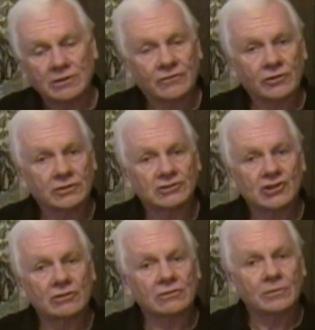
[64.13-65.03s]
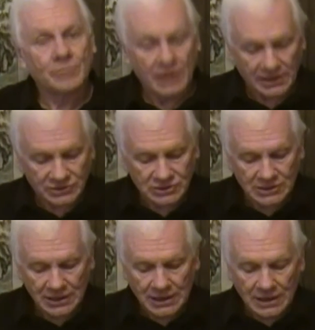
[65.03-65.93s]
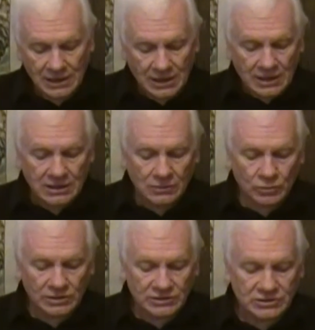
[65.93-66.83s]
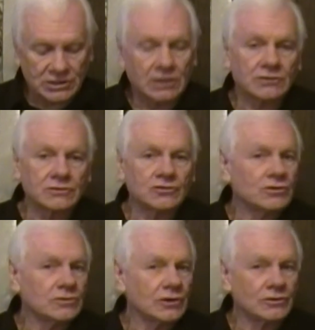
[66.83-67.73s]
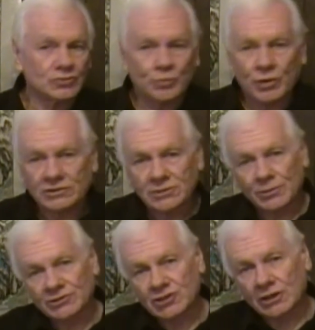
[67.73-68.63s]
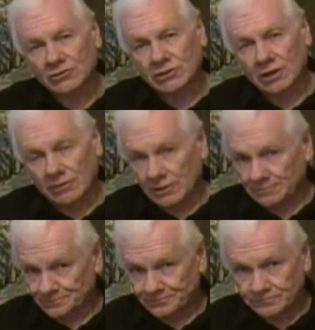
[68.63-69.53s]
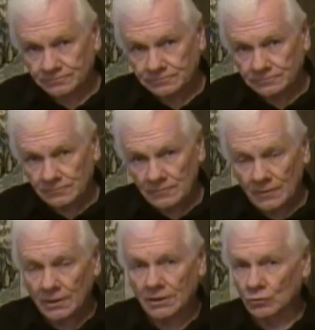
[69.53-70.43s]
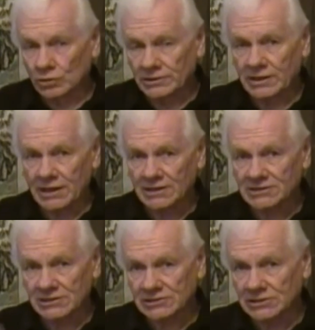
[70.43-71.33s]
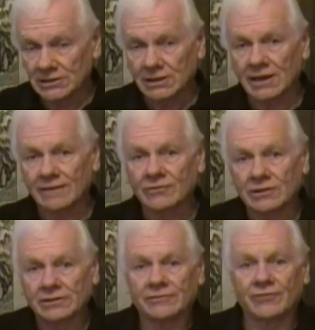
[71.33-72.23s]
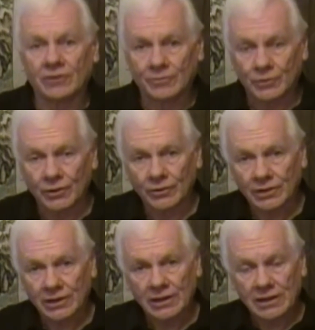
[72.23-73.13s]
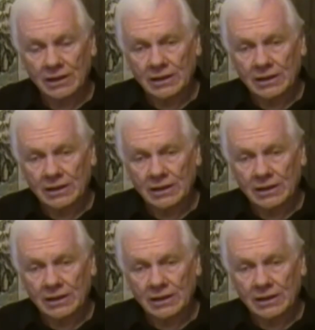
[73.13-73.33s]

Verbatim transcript: maybe you've heard of Gerald Butts. He was uh, Trudeau's principal secretary. And when the SNC-Lavalin affair broke,